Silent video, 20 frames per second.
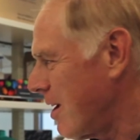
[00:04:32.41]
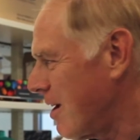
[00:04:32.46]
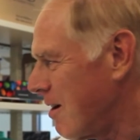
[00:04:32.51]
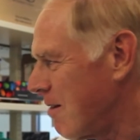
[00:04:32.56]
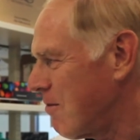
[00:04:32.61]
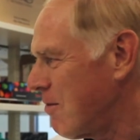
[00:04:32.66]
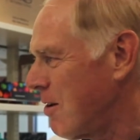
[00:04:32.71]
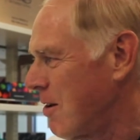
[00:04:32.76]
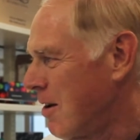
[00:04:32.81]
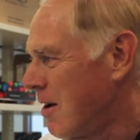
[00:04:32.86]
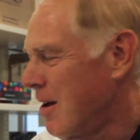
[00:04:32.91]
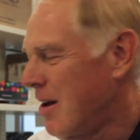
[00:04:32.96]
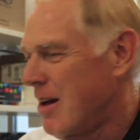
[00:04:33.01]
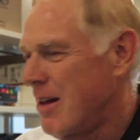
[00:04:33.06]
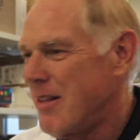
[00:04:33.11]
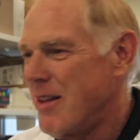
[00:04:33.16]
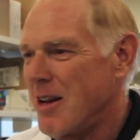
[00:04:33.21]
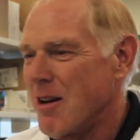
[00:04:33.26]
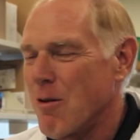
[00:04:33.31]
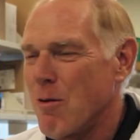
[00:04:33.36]
have
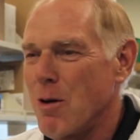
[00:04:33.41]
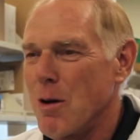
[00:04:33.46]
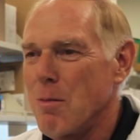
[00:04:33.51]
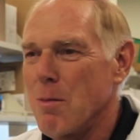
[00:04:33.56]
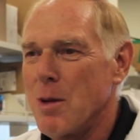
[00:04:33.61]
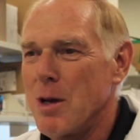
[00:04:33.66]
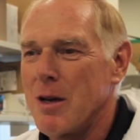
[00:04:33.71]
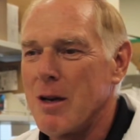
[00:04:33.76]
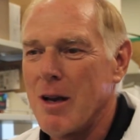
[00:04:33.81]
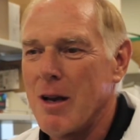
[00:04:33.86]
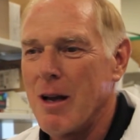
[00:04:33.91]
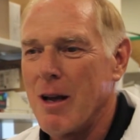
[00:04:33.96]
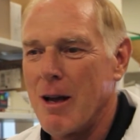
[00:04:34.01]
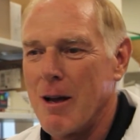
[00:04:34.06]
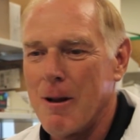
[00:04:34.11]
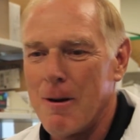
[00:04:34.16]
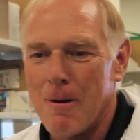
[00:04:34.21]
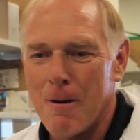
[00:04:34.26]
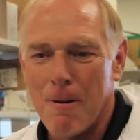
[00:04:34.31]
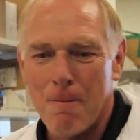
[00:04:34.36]
the equipment
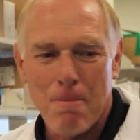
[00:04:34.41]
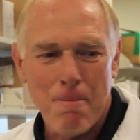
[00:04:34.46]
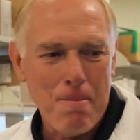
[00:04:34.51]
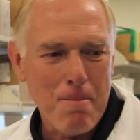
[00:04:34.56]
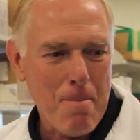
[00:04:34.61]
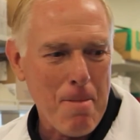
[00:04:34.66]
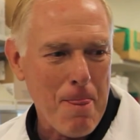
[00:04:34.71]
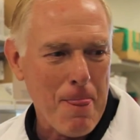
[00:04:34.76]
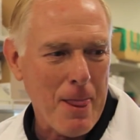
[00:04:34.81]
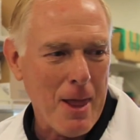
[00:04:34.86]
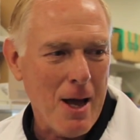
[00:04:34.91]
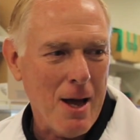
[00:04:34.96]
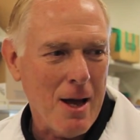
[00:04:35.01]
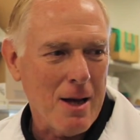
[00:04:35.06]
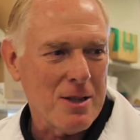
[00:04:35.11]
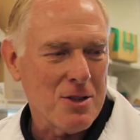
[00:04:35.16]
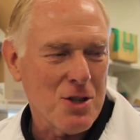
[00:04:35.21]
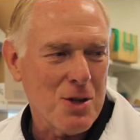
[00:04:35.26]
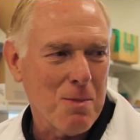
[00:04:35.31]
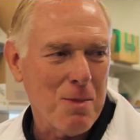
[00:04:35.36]
and
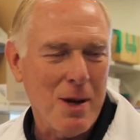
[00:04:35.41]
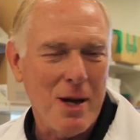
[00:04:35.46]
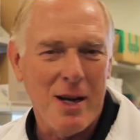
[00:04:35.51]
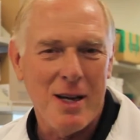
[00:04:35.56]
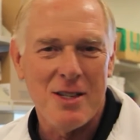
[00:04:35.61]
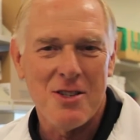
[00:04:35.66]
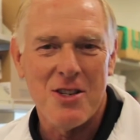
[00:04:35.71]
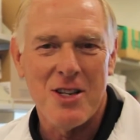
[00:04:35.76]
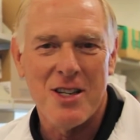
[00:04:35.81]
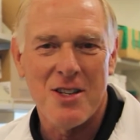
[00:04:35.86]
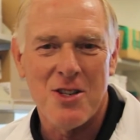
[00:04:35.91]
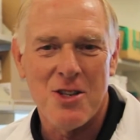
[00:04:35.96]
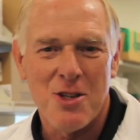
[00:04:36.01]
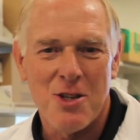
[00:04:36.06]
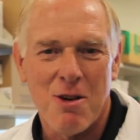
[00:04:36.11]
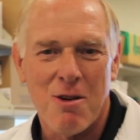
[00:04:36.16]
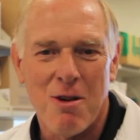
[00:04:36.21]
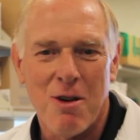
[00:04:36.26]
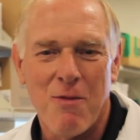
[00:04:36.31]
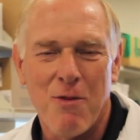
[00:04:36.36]
uh, supplies
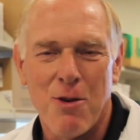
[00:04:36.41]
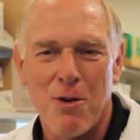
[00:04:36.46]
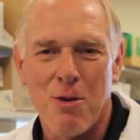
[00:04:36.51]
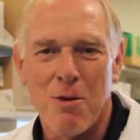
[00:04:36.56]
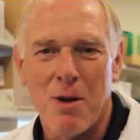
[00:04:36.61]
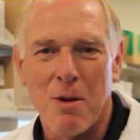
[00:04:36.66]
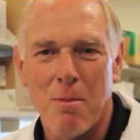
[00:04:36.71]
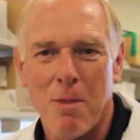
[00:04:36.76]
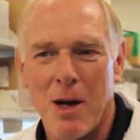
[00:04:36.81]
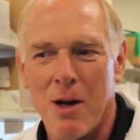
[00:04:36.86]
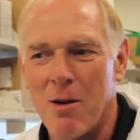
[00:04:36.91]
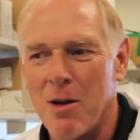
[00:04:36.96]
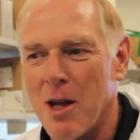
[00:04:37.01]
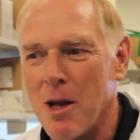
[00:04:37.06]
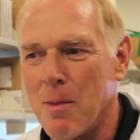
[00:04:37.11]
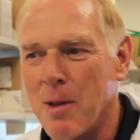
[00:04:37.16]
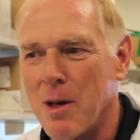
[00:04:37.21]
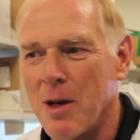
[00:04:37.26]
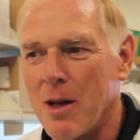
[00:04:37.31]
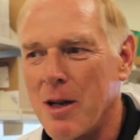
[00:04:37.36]
necessary for doing
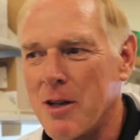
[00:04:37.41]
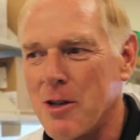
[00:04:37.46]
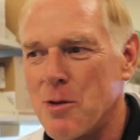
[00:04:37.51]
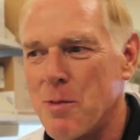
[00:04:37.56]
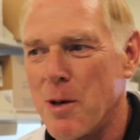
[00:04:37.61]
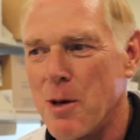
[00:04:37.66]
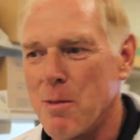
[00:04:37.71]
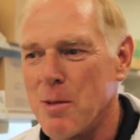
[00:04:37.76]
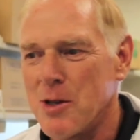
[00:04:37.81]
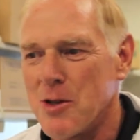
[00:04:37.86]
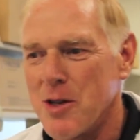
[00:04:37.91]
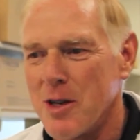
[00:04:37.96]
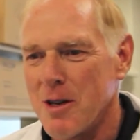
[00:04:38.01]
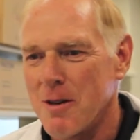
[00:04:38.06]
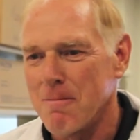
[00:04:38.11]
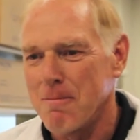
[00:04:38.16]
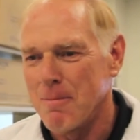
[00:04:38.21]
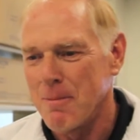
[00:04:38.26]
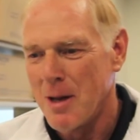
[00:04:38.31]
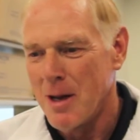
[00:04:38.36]
biochemical experiments
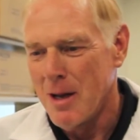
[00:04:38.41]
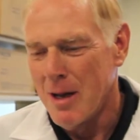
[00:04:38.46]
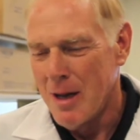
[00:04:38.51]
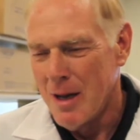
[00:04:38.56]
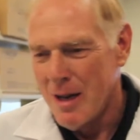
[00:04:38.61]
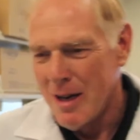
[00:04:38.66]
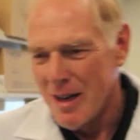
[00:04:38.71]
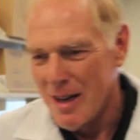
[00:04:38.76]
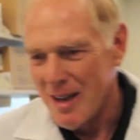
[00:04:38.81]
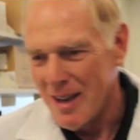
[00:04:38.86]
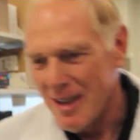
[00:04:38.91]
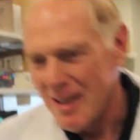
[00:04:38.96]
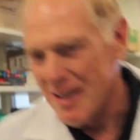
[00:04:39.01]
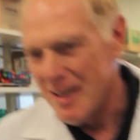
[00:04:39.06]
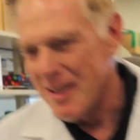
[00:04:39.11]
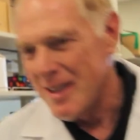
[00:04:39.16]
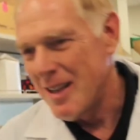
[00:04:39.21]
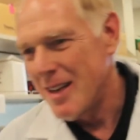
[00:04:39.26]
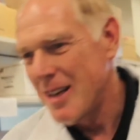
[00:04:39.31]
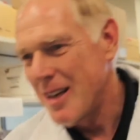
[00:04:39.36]
here.
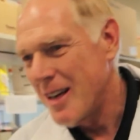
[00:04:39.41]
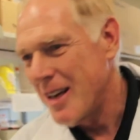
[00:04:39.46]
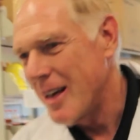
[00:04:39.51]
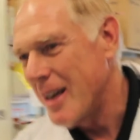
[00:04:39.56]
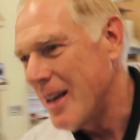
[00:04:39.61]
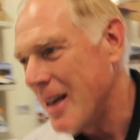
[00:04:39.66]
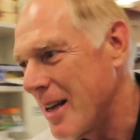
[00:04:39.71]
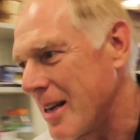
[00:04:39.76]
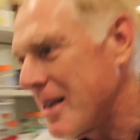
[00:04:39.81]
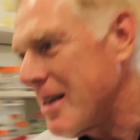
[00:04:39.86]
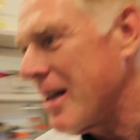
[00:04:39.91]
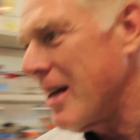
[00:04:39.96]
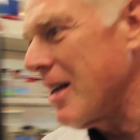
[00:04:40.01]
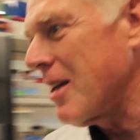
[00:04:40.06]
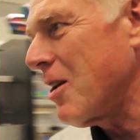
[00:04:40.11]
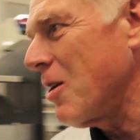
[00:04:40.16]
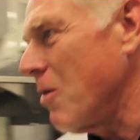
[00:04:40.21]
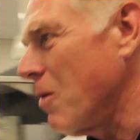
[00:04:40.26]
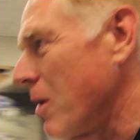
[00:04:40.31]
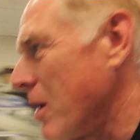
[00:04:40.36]
I'll uh, take you